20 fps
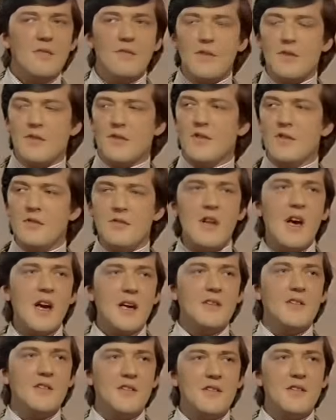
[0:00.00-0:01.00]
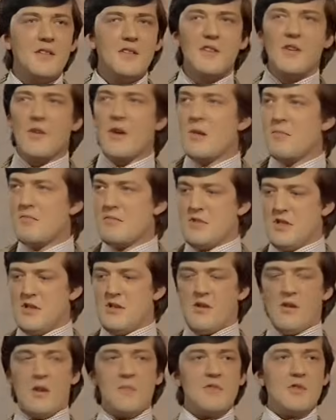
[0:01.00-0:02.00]
for 2 nights. So I'm
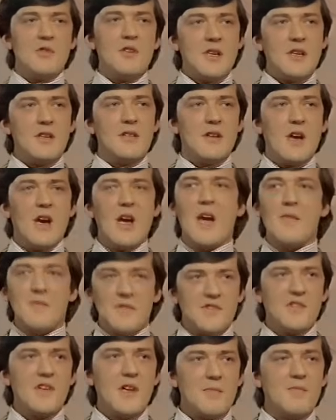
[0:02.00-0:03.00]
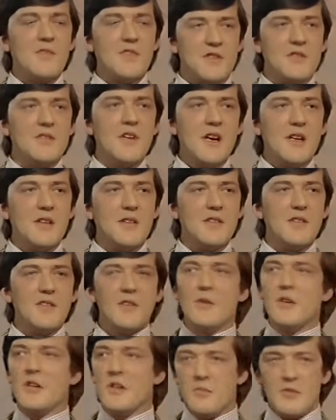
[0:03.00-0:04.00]
doing it. I haven't slept for 2 nights,
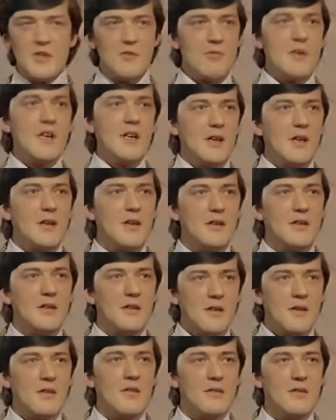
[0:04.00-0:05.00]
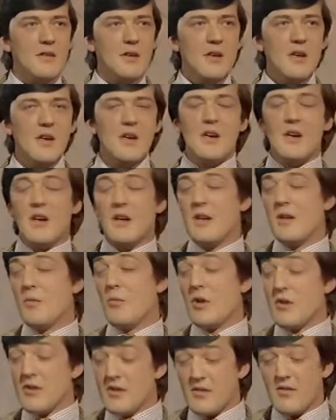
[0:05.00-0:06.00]
so it can be real, you know? And he
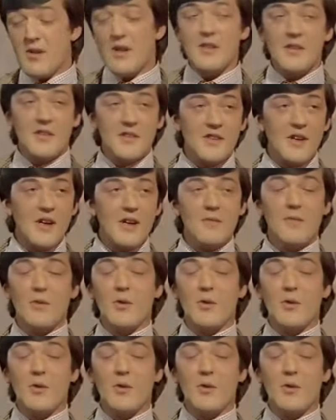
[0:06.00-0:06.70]
wandered around the set,